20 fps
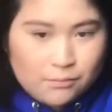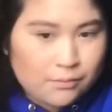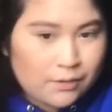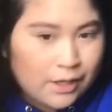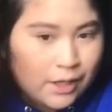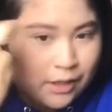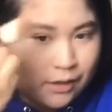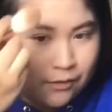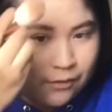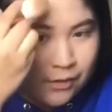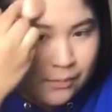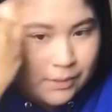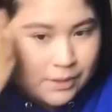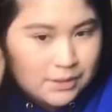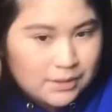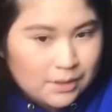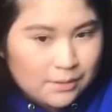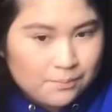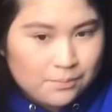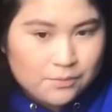Kind of where my
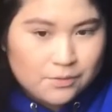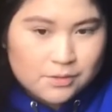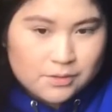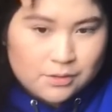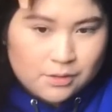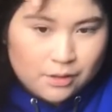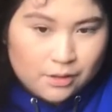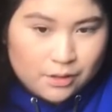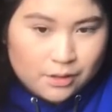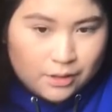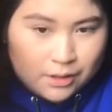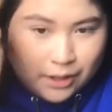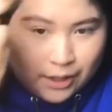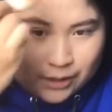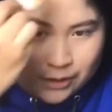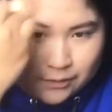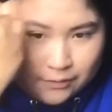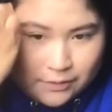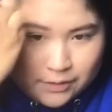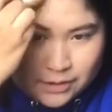temples are,
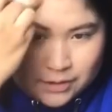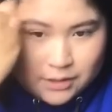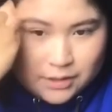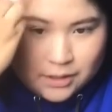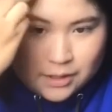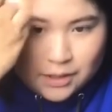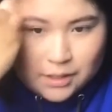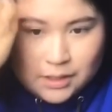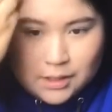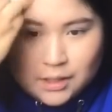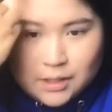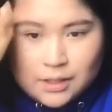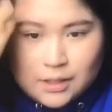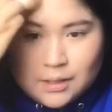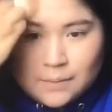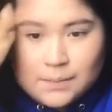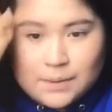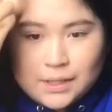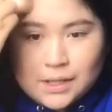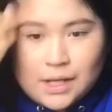kind of ish.
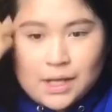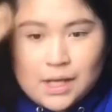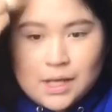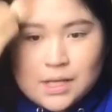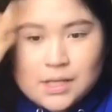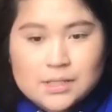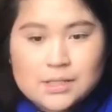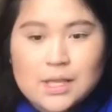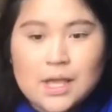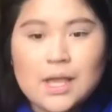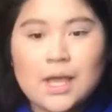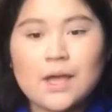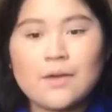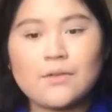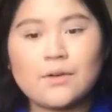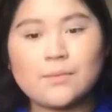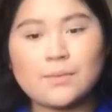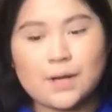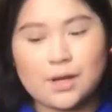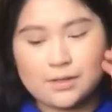Because I have
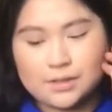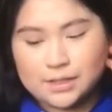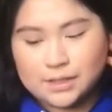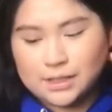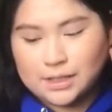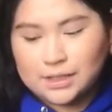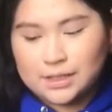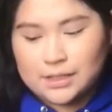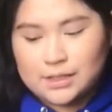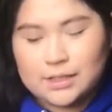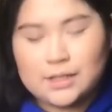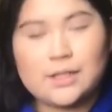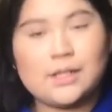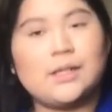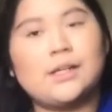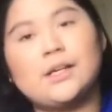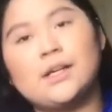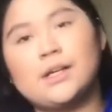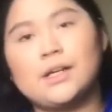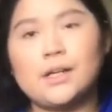a rounded
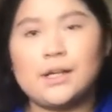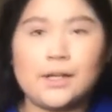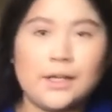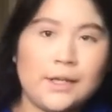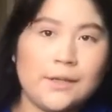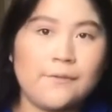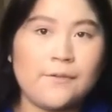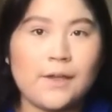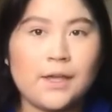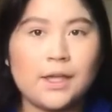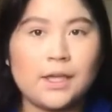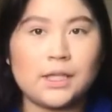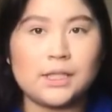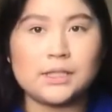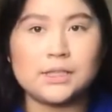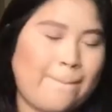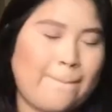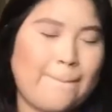face.